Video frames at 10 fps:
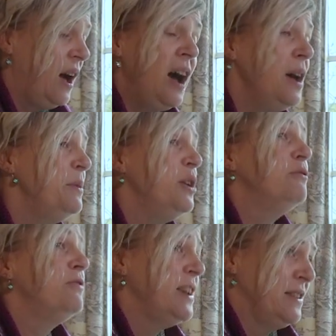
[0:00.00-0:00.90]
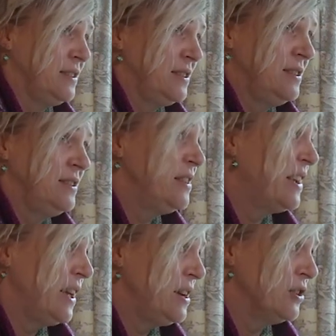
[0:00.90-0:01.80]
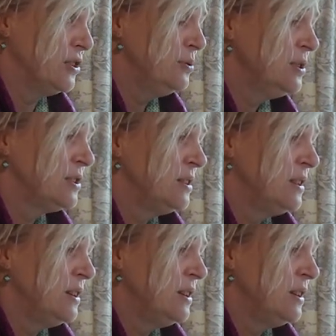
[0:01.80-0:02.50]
I am no friend to the Canada goose.